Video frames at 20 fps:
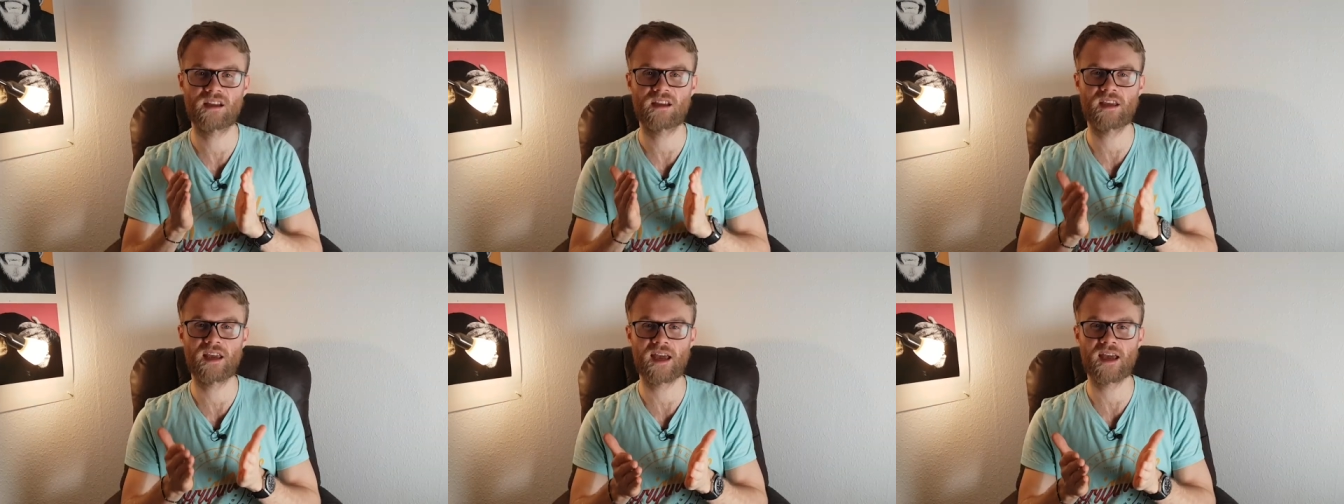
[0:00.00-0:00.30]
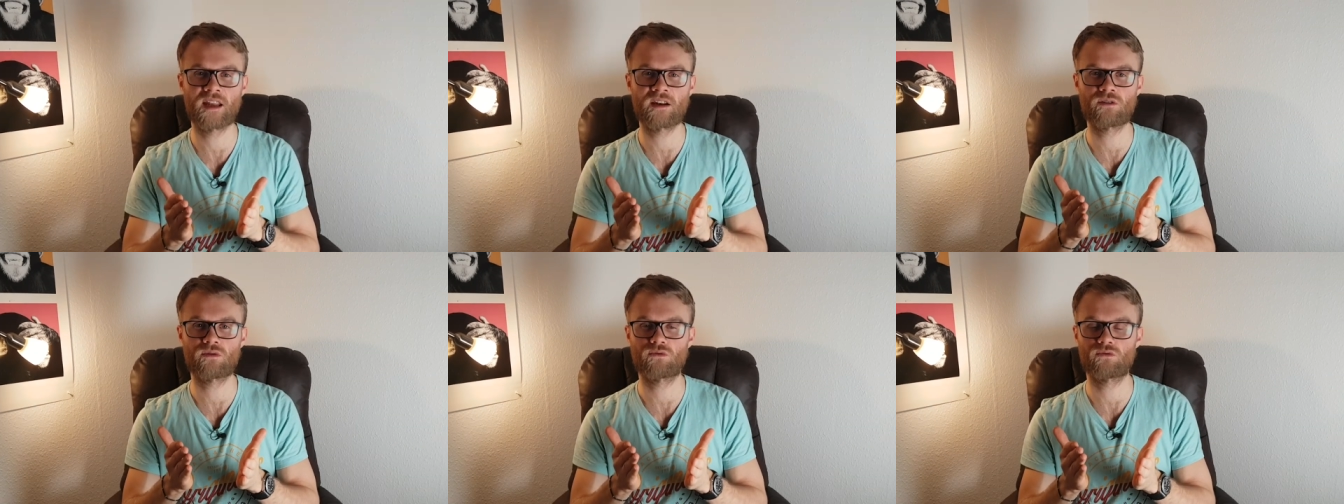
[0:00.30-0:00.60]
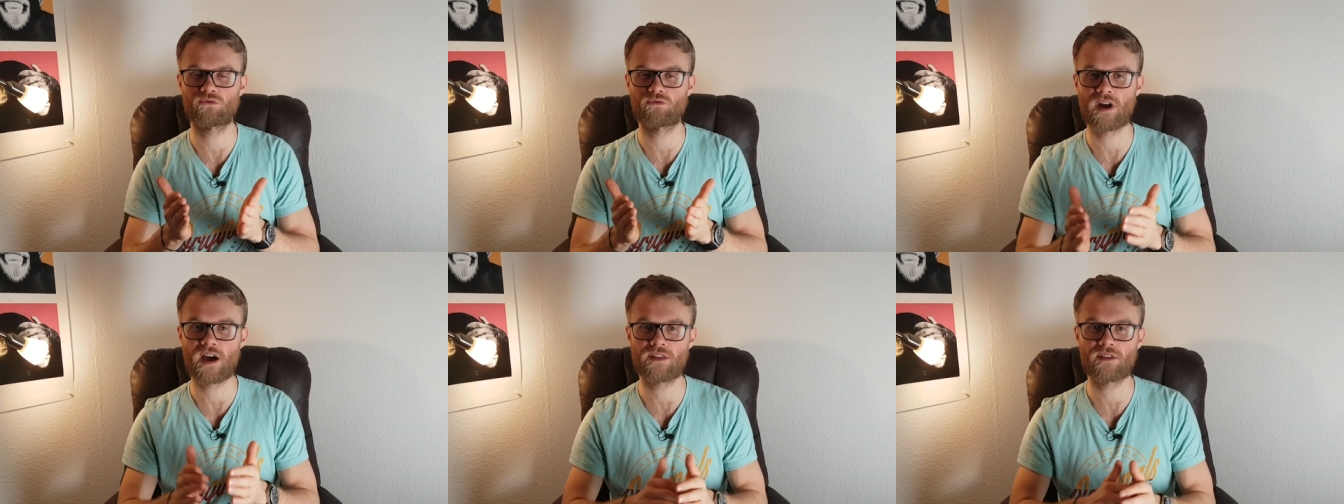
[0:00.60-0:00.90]
can
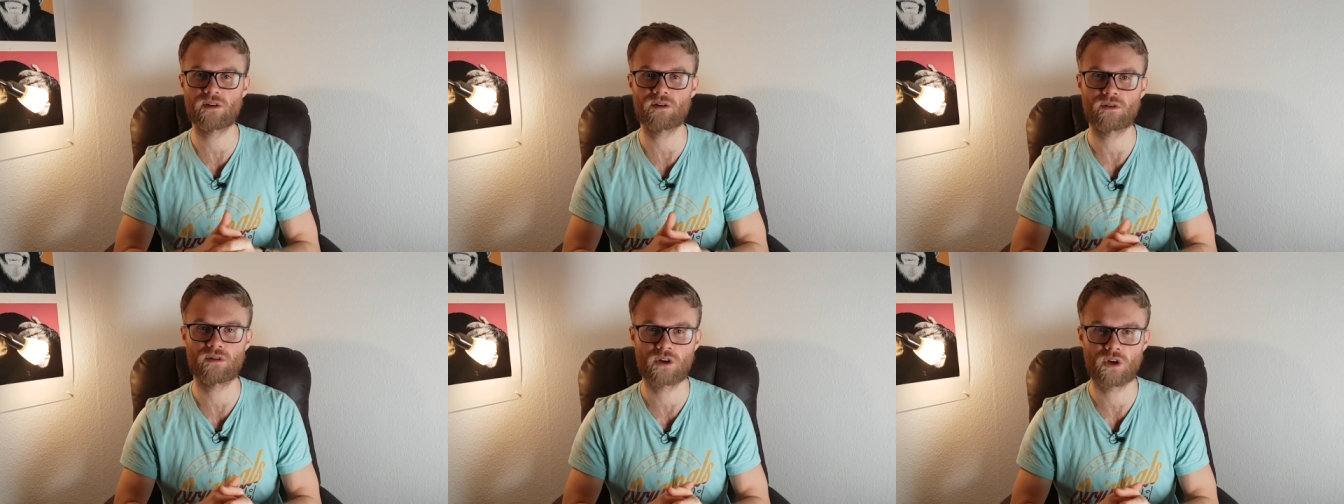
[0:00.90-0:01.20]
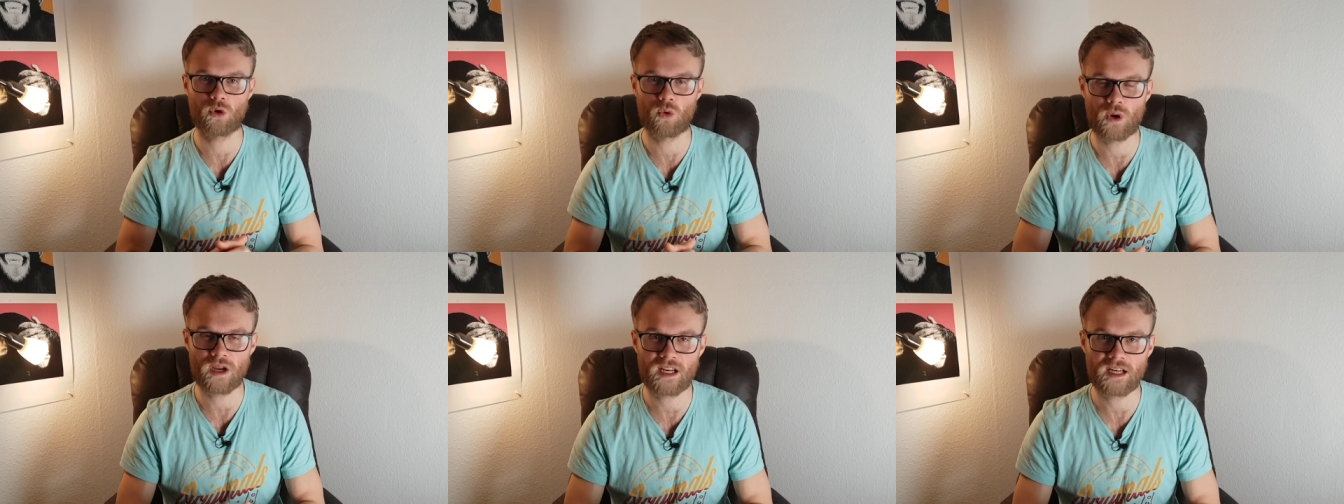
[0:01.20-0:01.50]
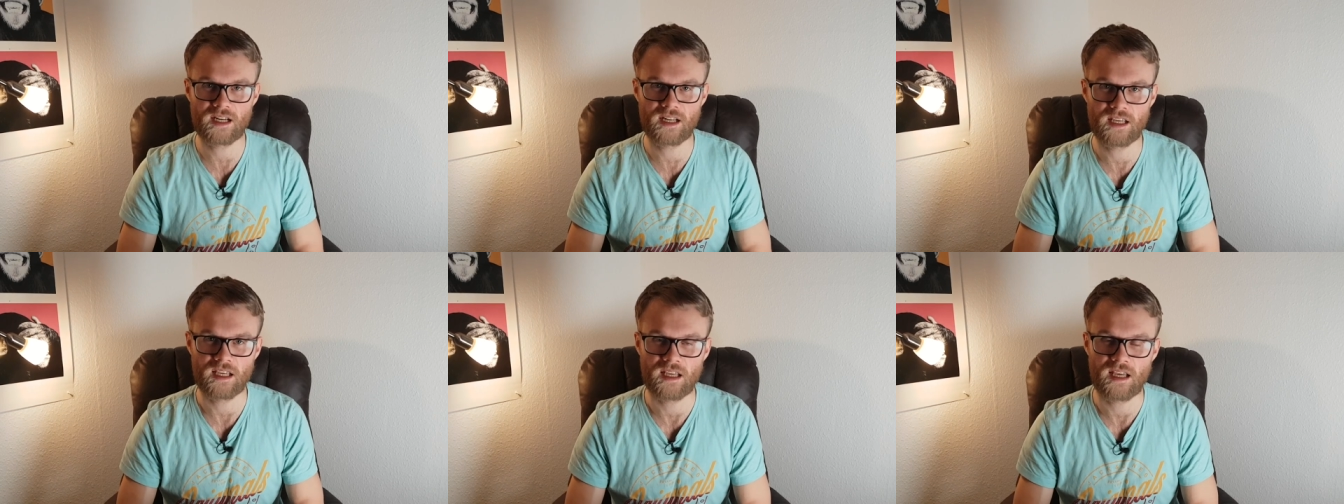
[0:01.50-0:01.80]
rather
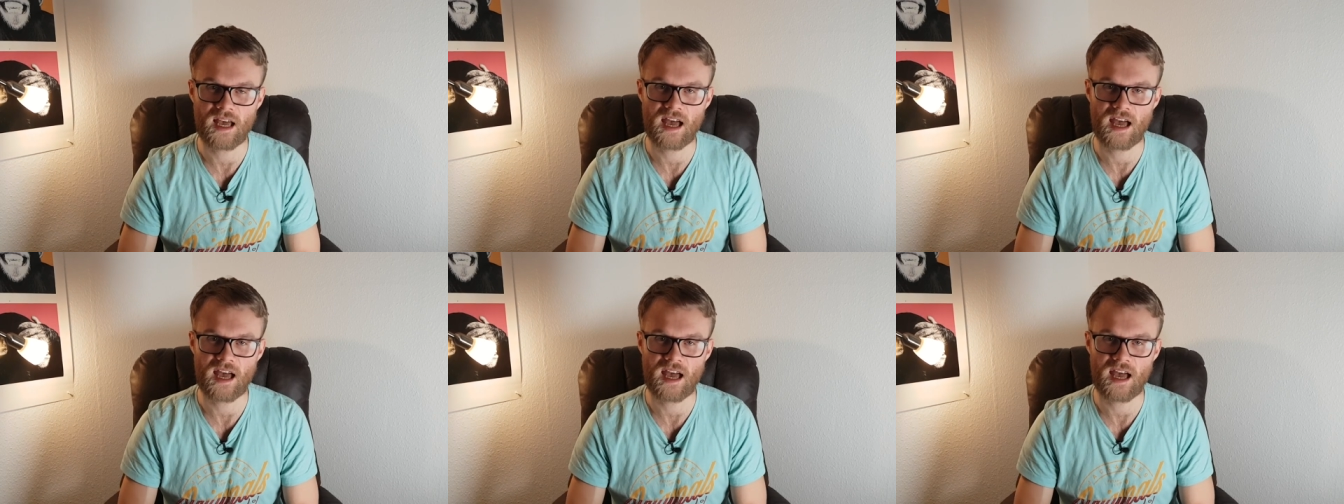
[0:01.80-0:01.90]
quickly